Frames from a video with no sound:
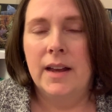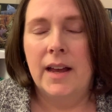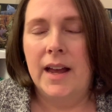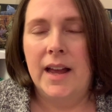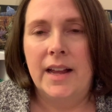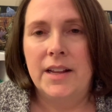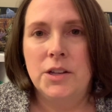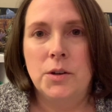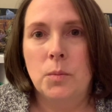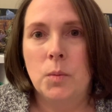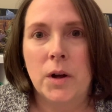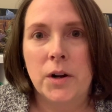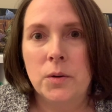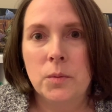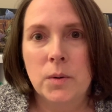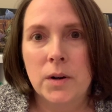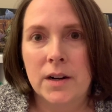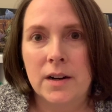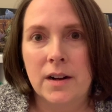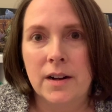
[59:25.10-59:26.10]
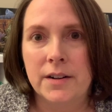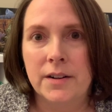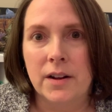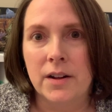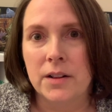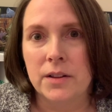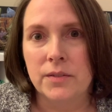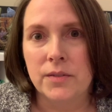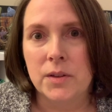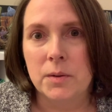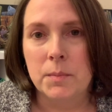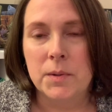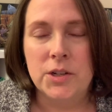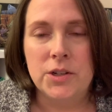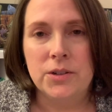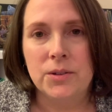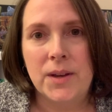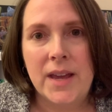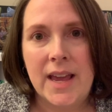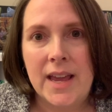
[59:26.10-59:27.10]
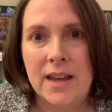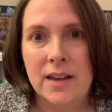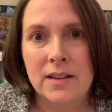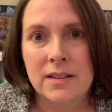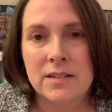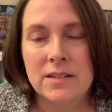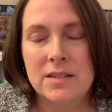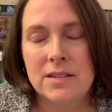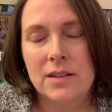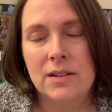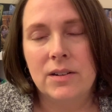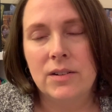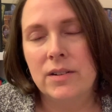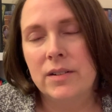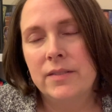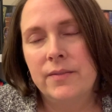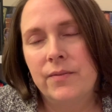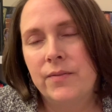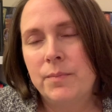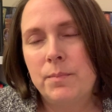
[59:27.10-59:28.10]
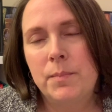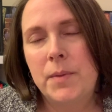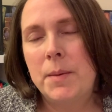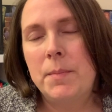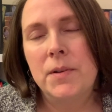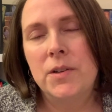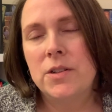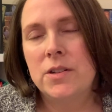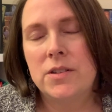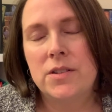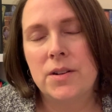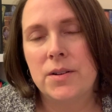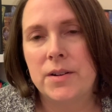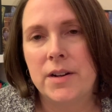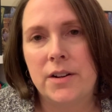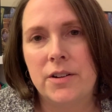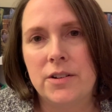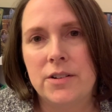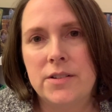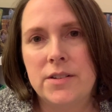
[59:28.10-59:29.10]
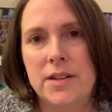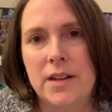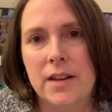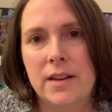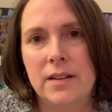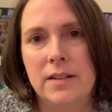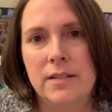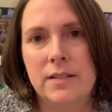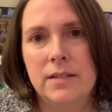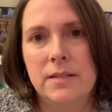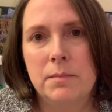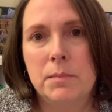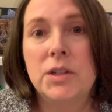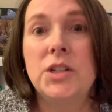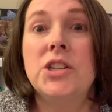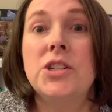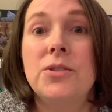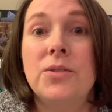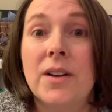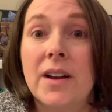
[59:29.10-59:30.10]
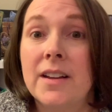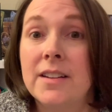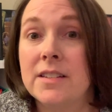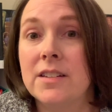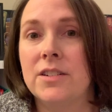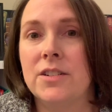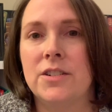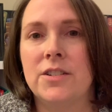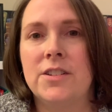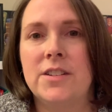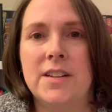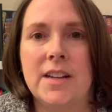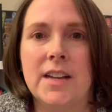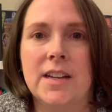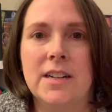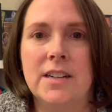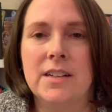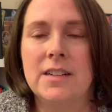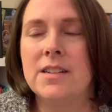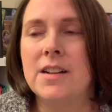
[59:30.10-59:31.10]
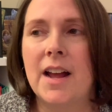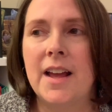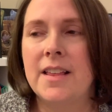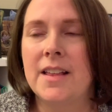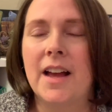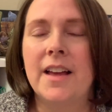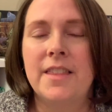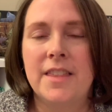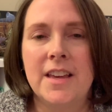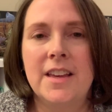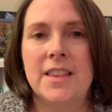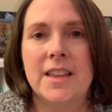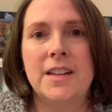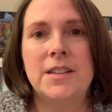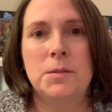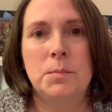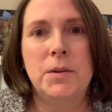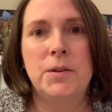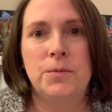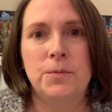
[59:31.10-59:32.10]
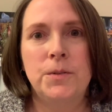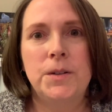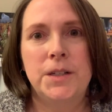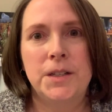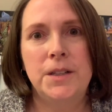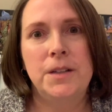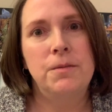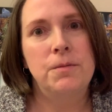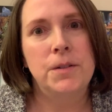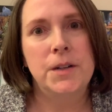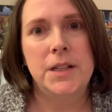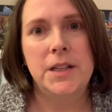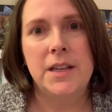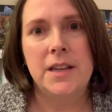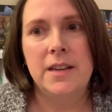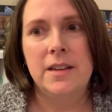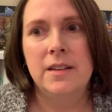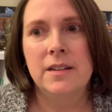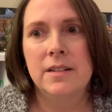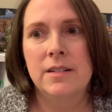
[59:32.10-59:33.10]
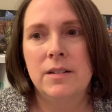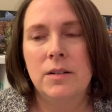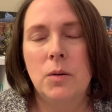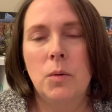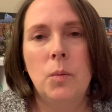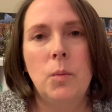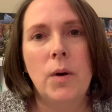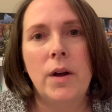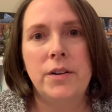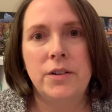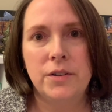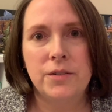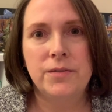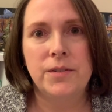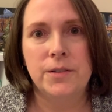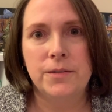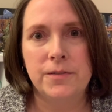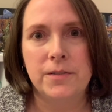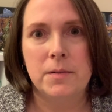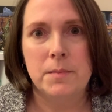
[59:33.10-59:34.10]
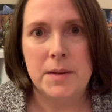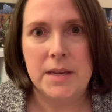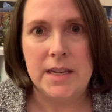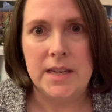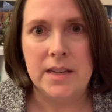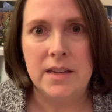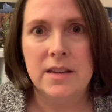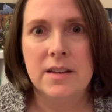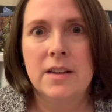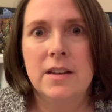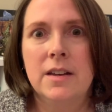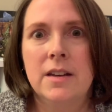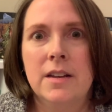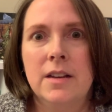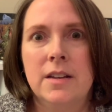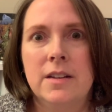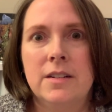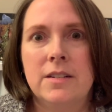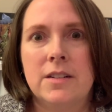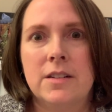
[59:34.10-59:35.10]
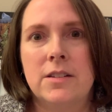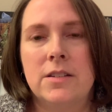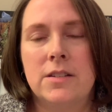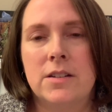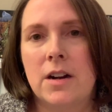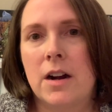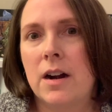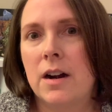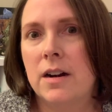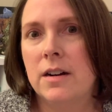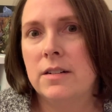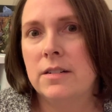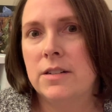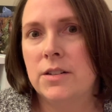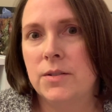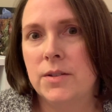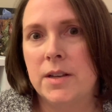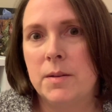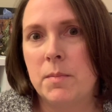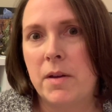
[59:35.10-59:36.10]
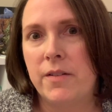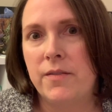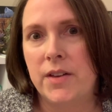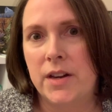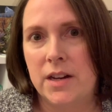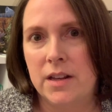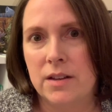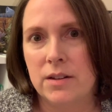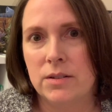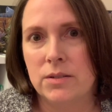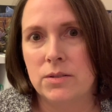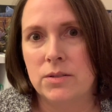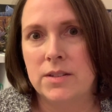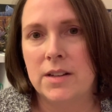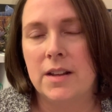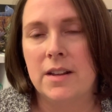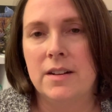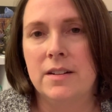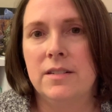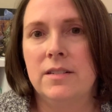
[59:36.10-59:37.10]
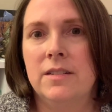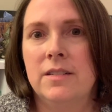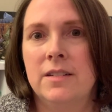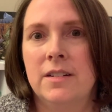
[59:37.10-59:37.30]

And you want to work on all of them, but you can't. So people just don't understand. But you guys understand. And I think that's been really, really wonderful for me to start doing my videos and